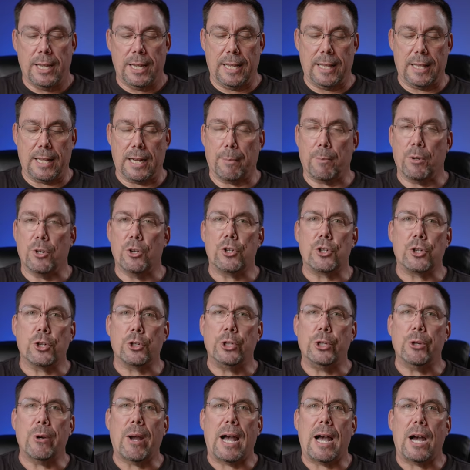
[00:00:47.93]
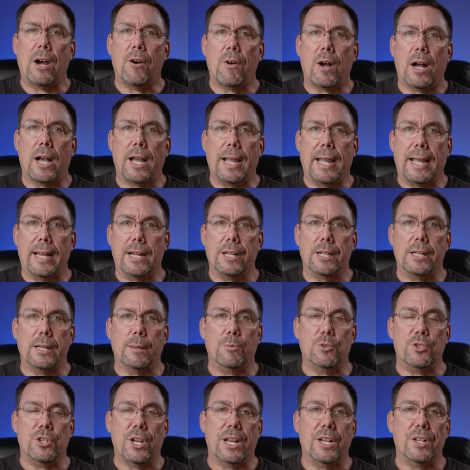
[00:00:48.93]
And then I'm gonna show you how I ended
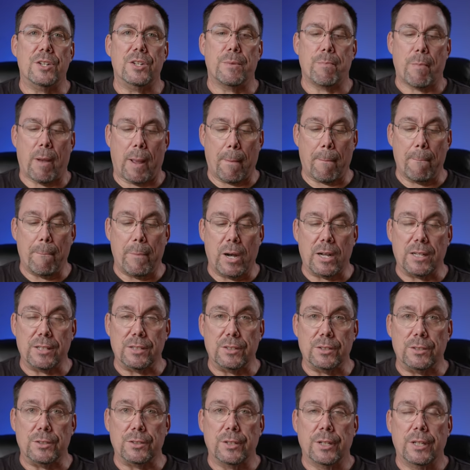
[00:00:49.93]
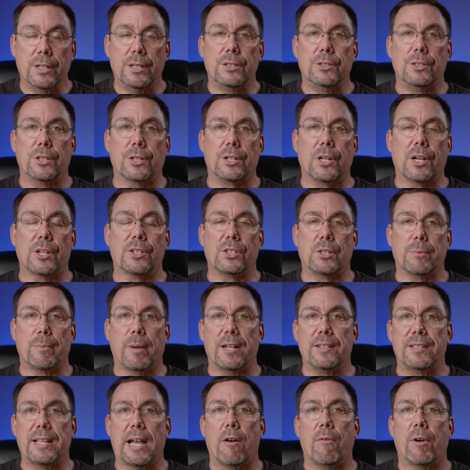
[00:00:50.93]
up changing my buttons to
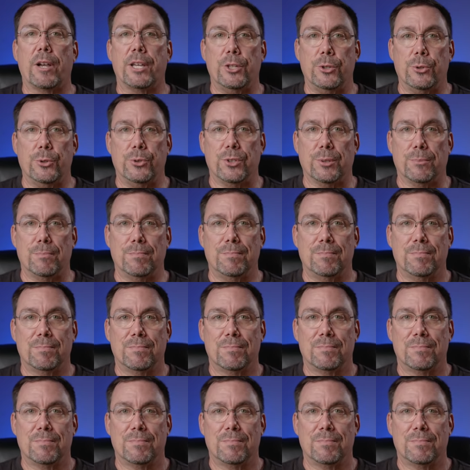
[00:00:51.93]
customize how I use them.